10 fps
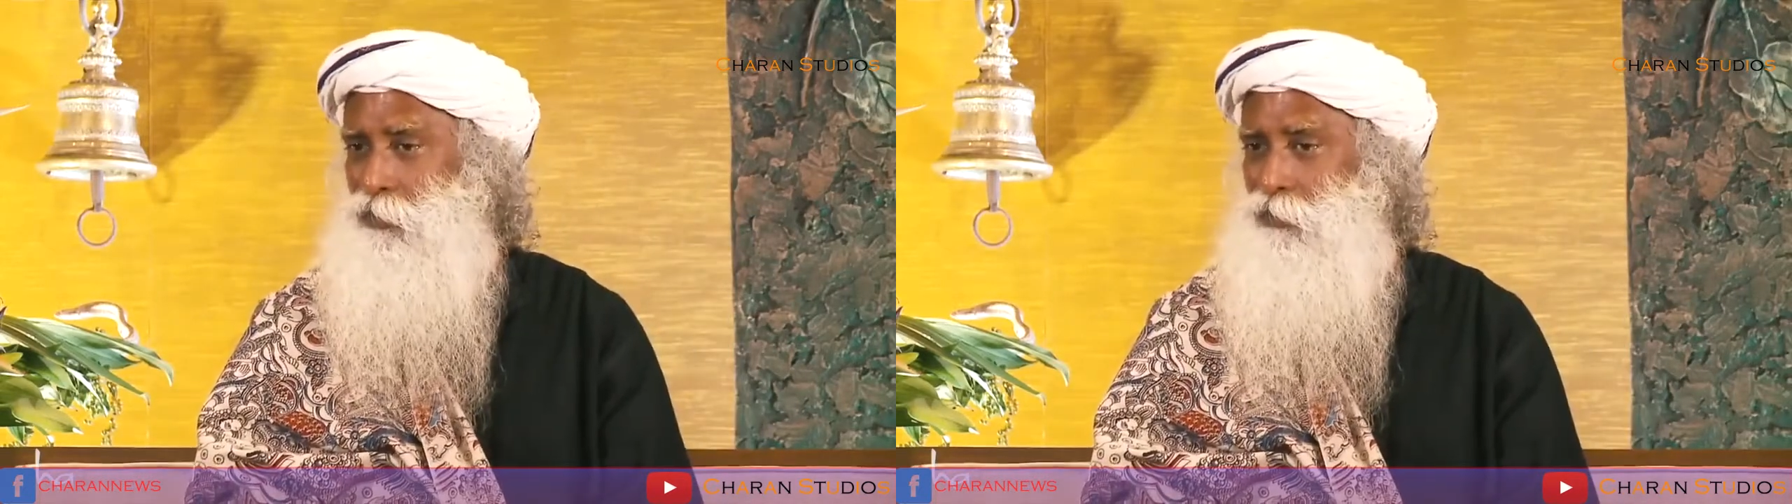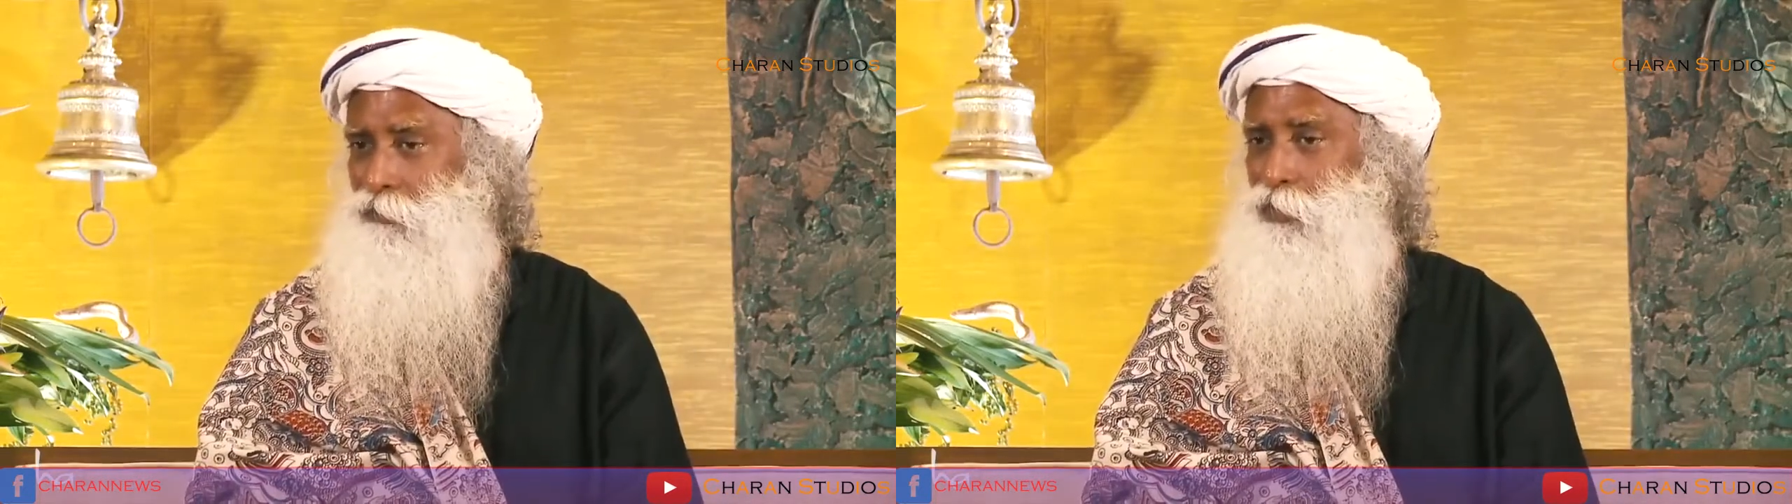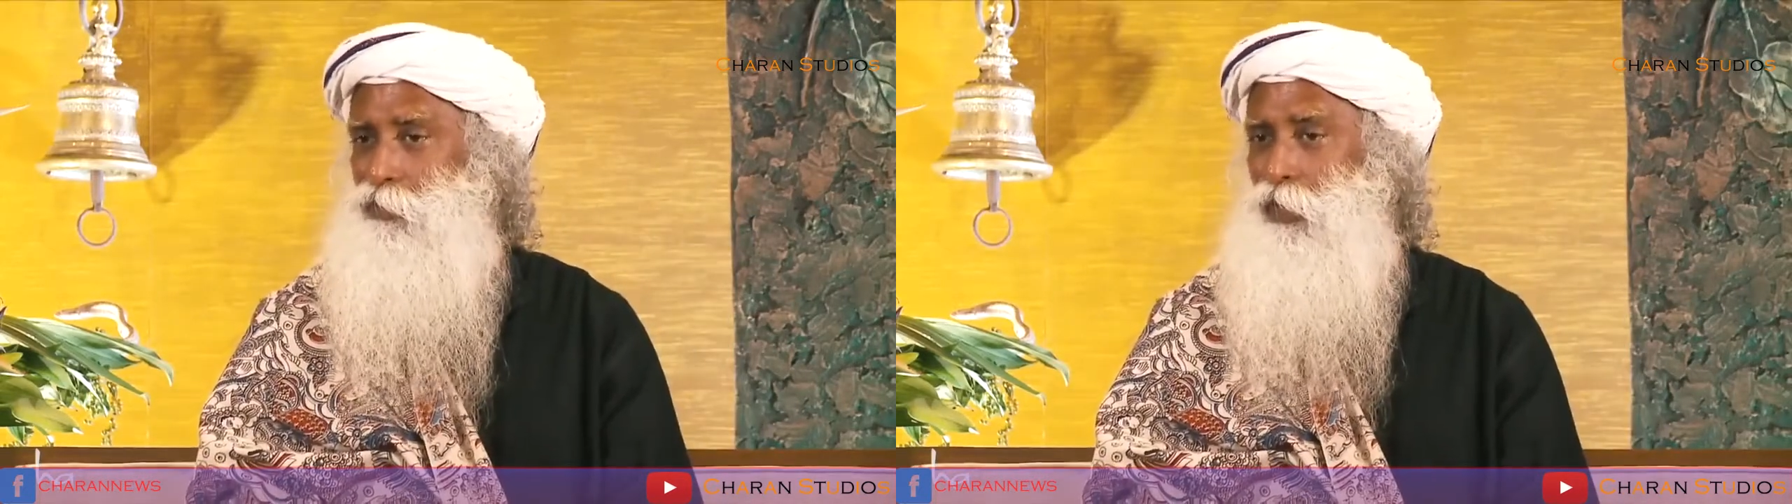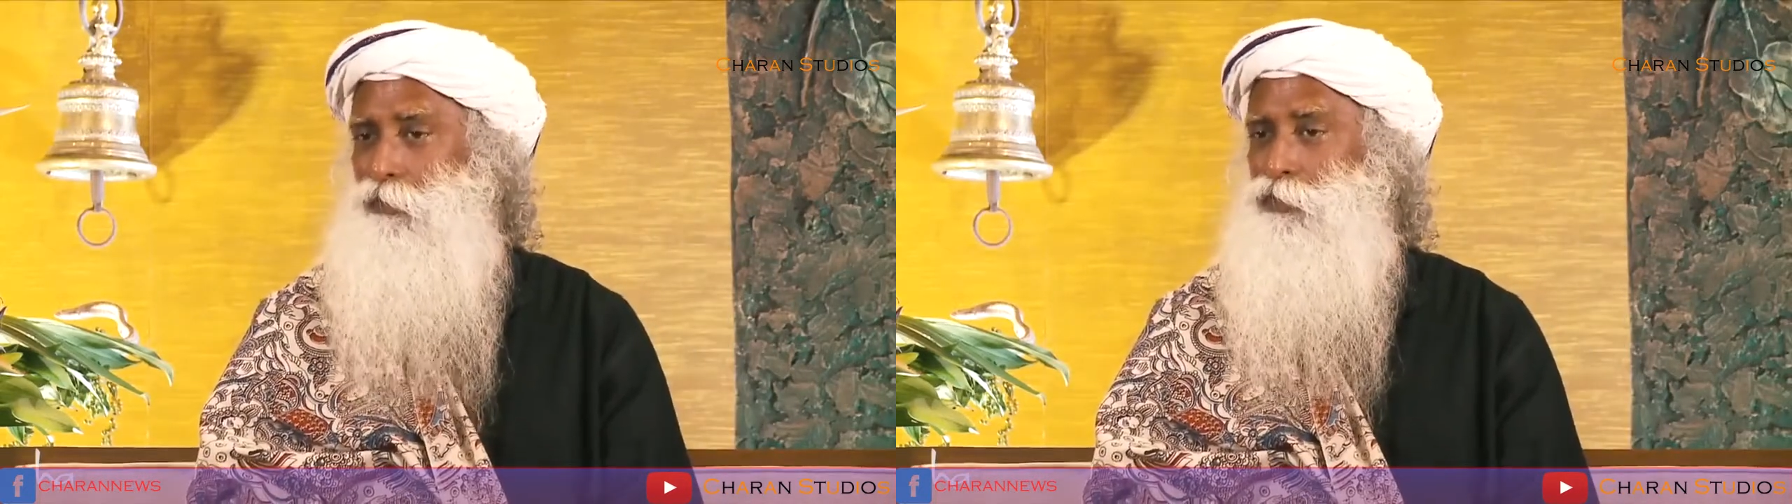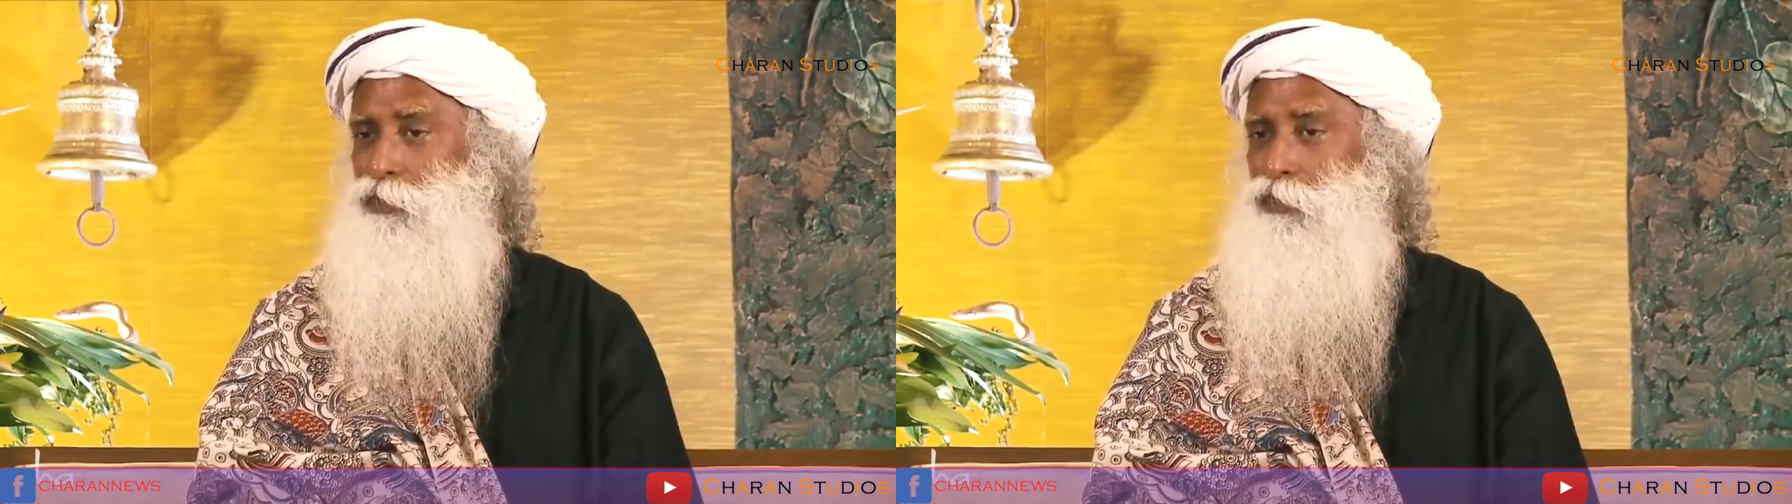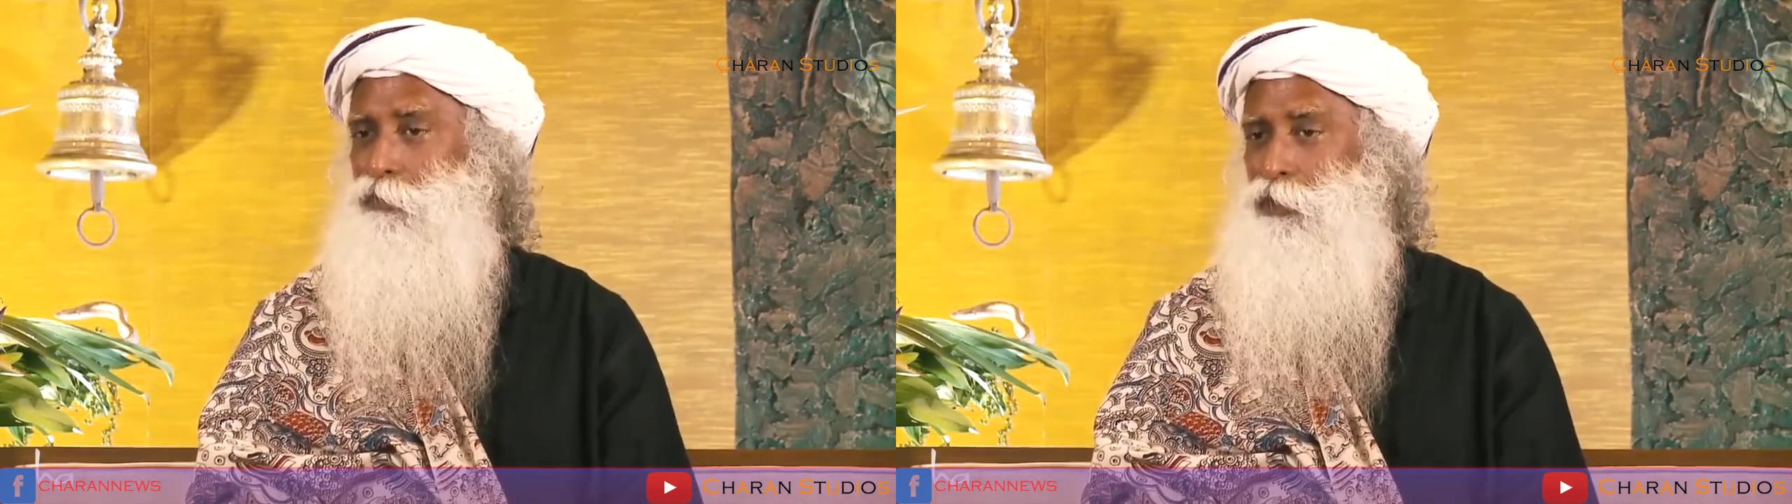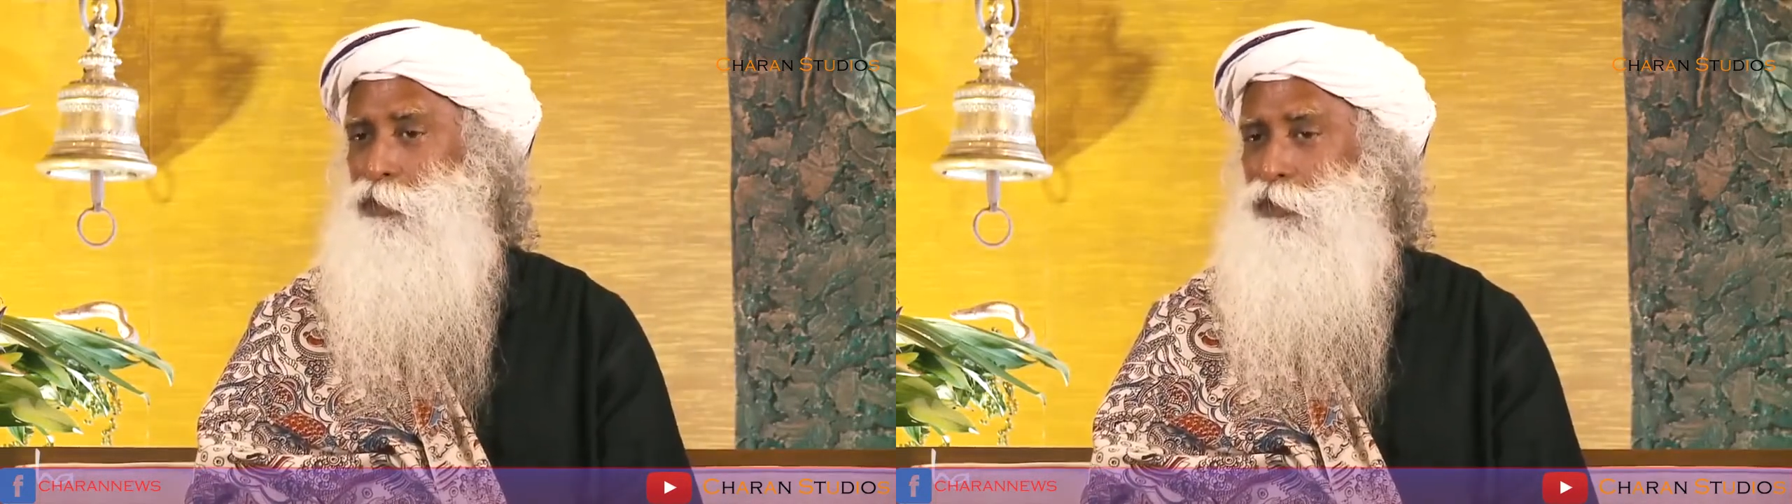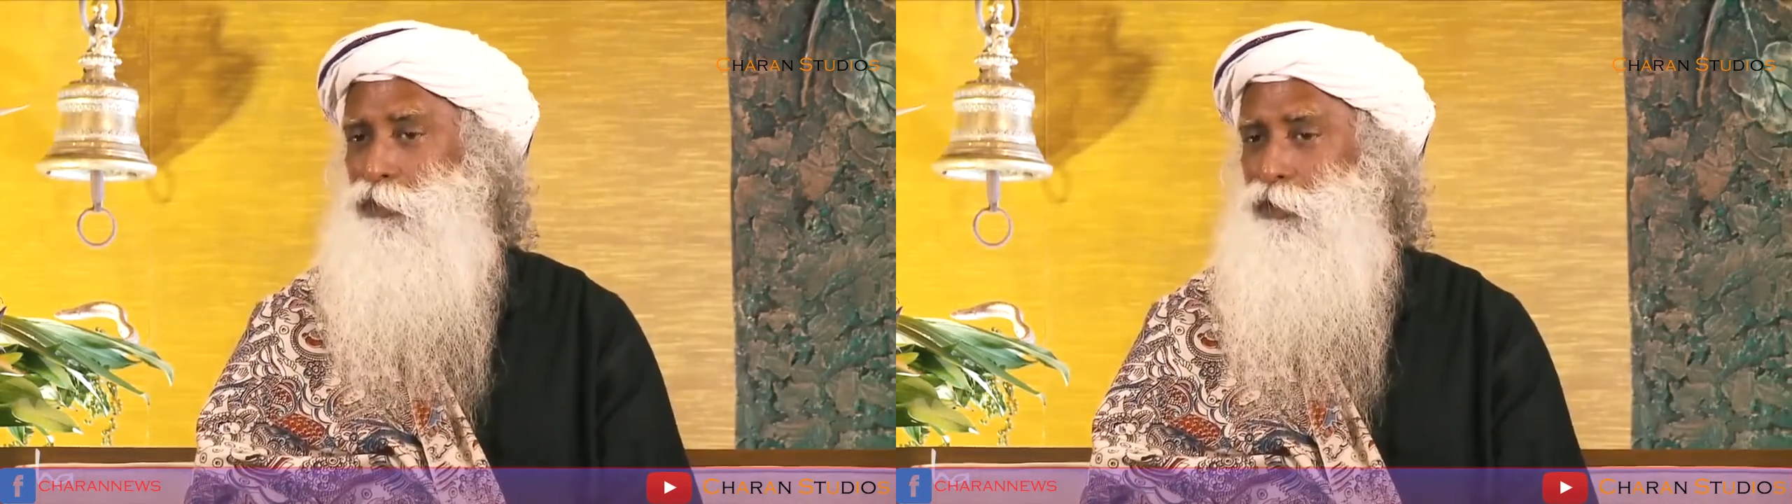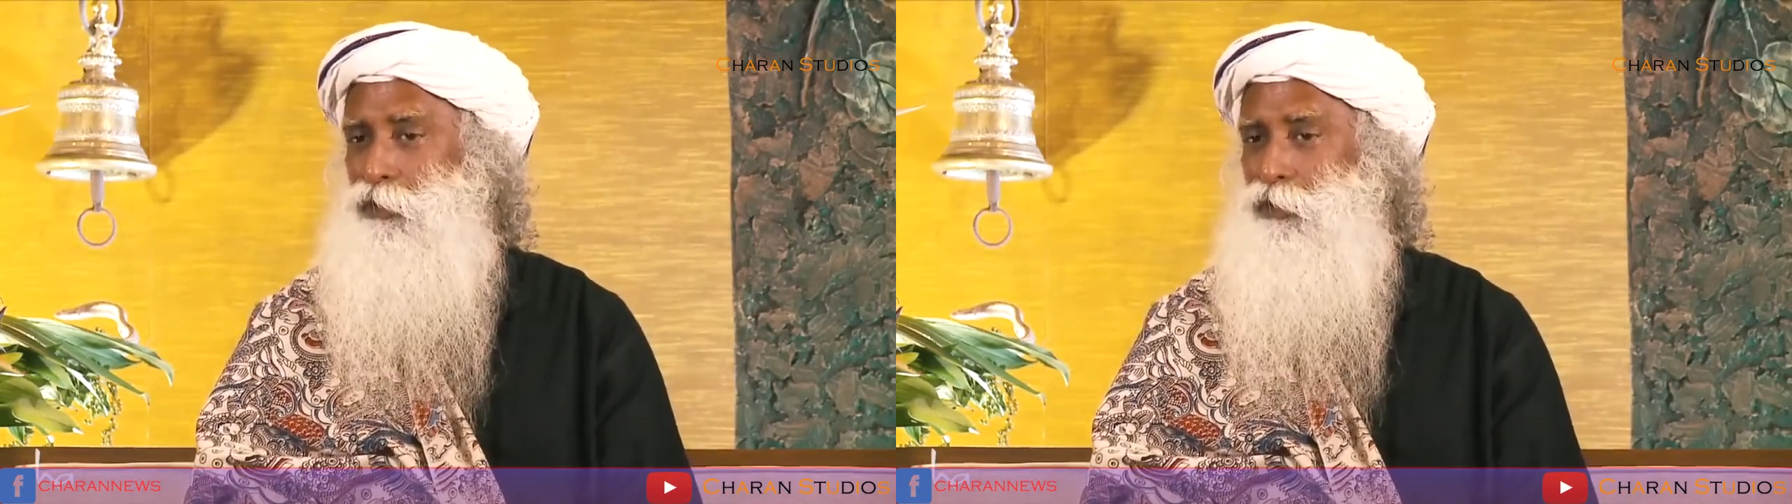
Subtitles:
When you have so much